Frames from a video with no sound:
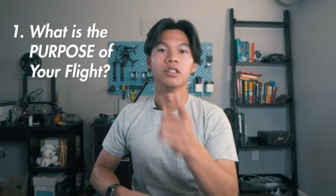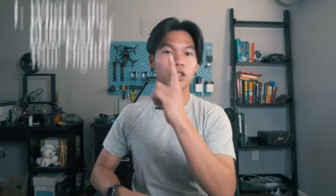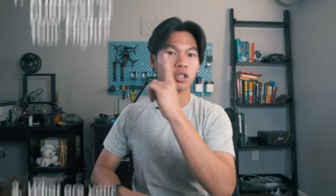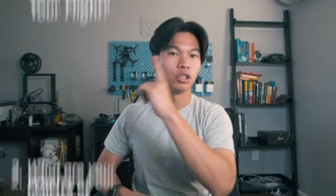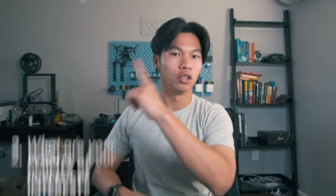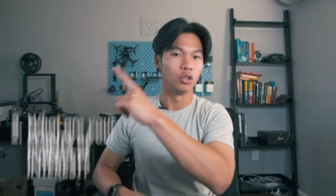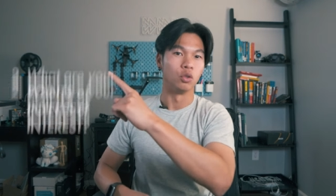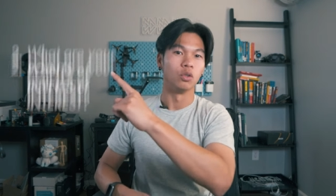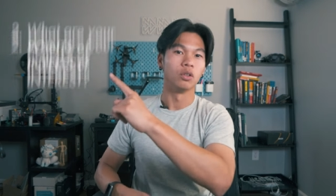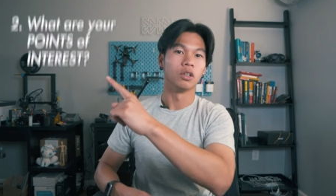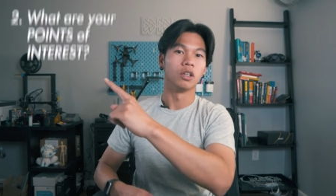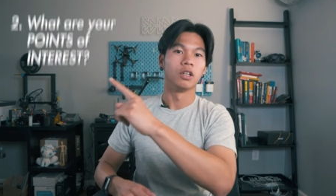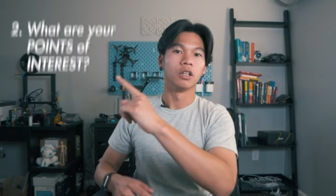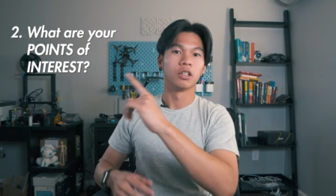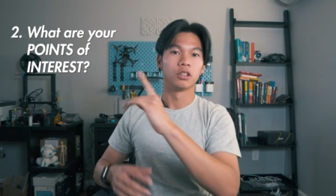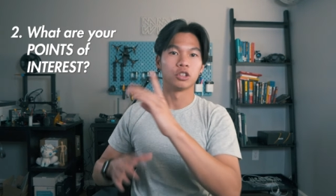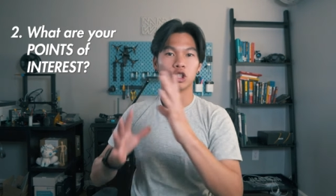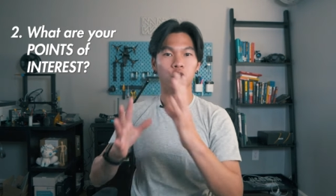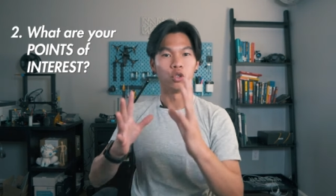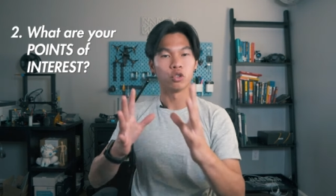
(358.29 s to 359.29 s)
2,
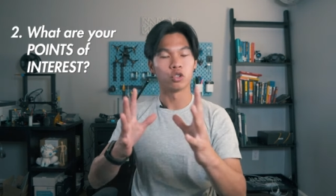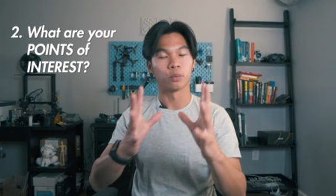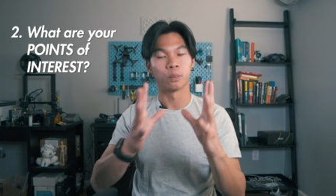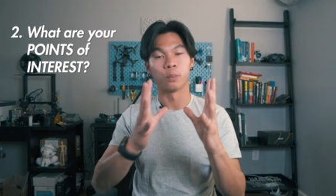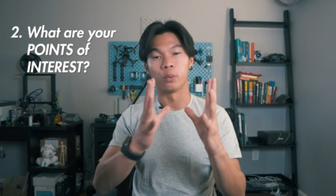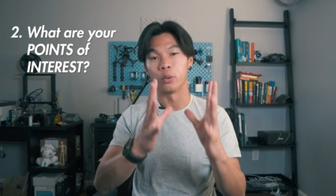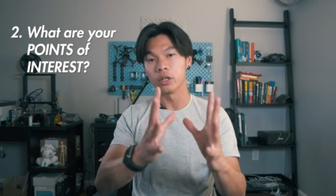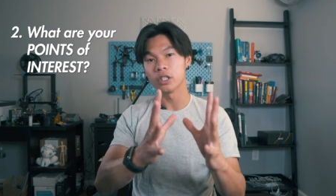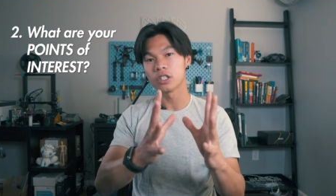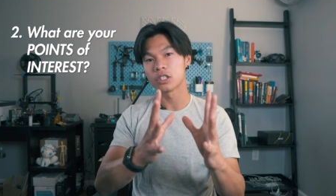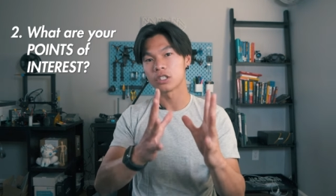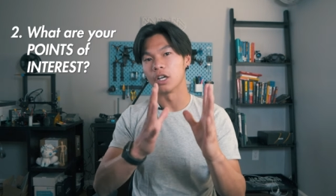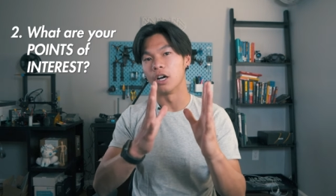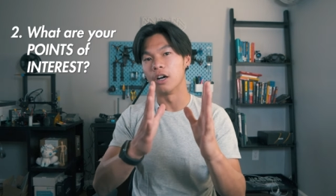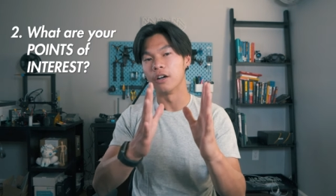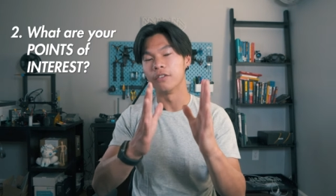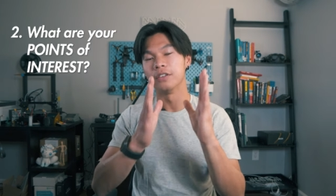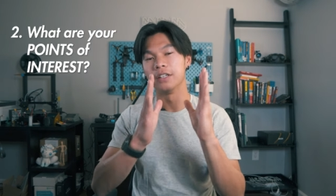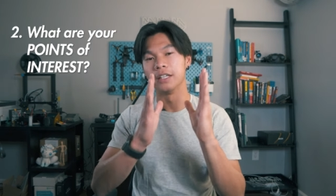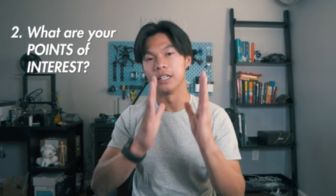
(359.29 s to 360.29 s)
choose your points
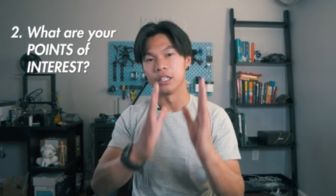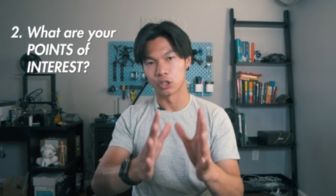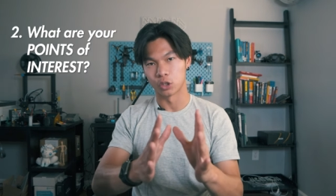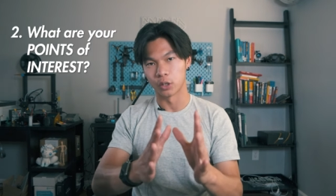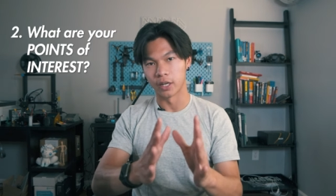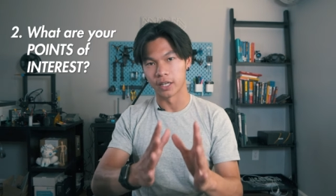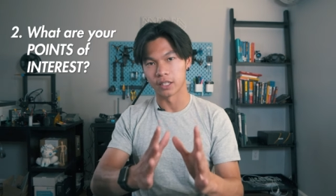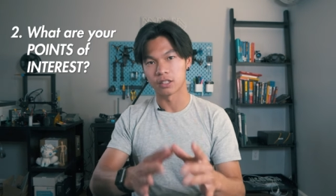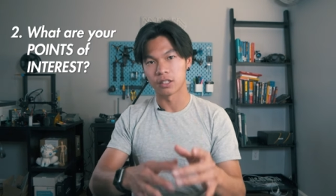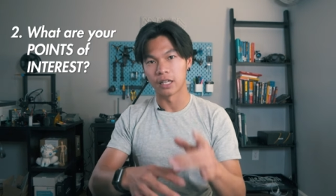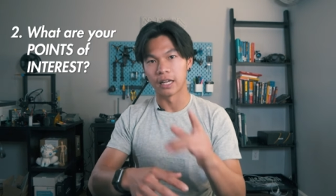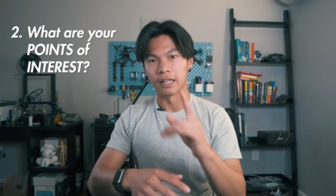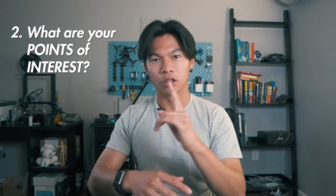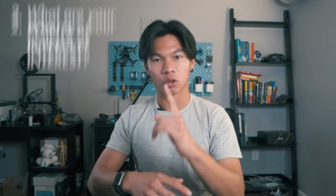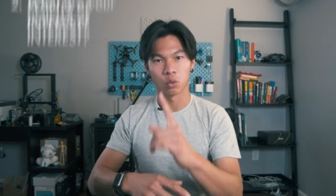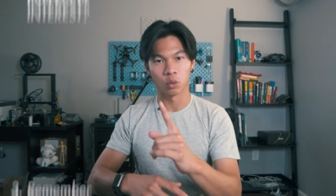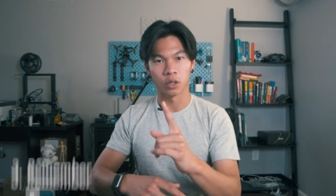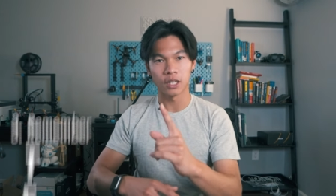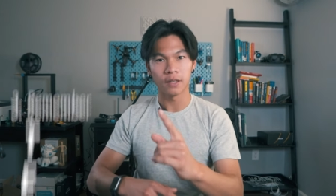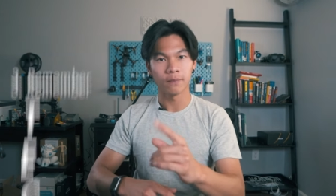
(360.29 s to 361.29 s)
of interest. And
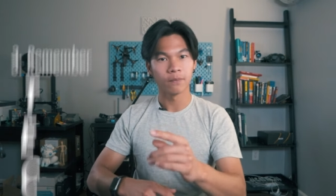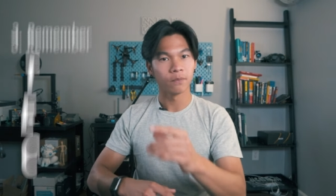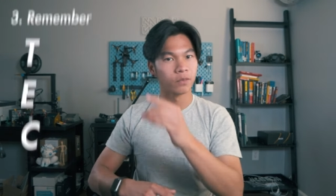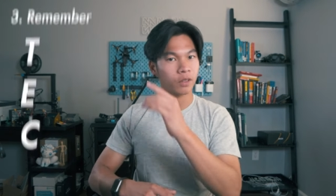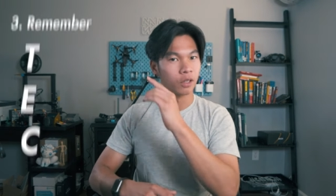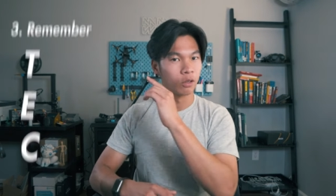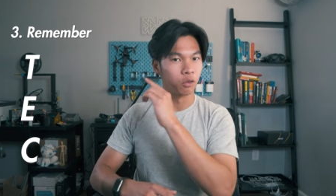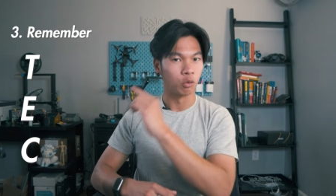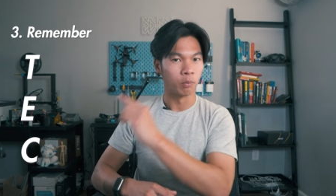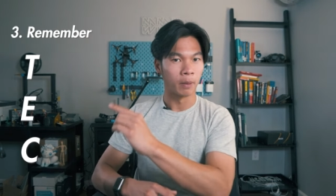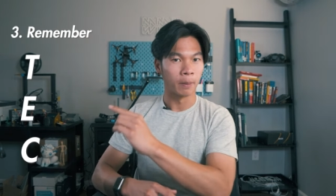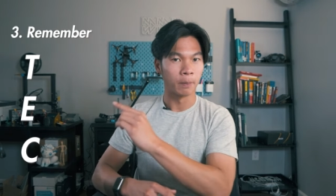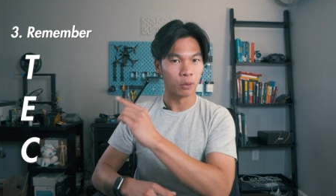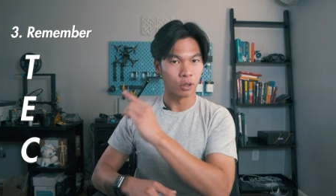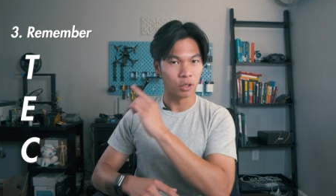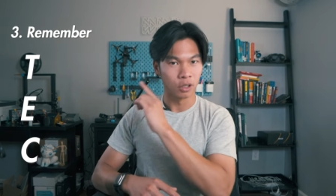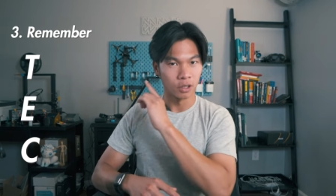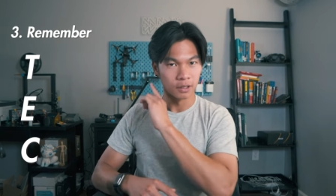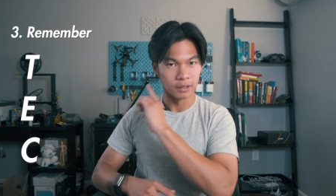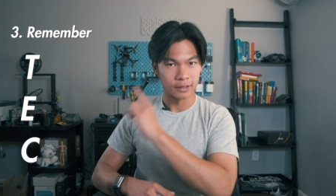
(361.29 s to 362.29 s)
3,
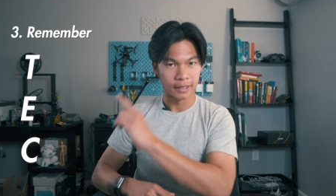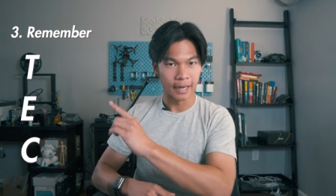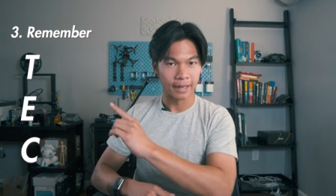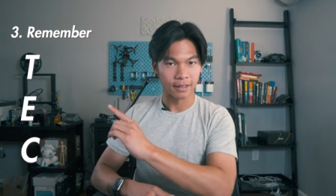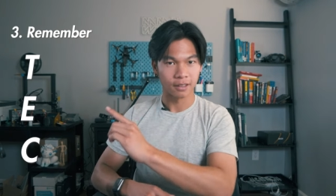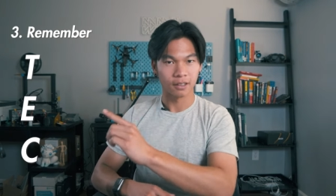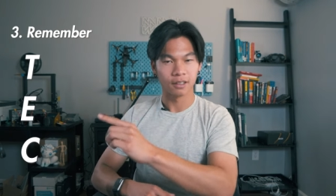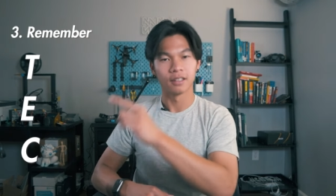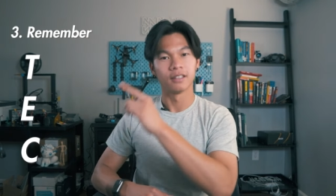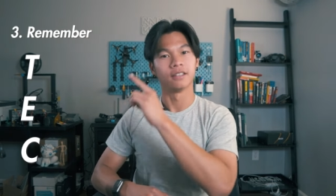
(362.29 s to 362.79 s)
remember tech,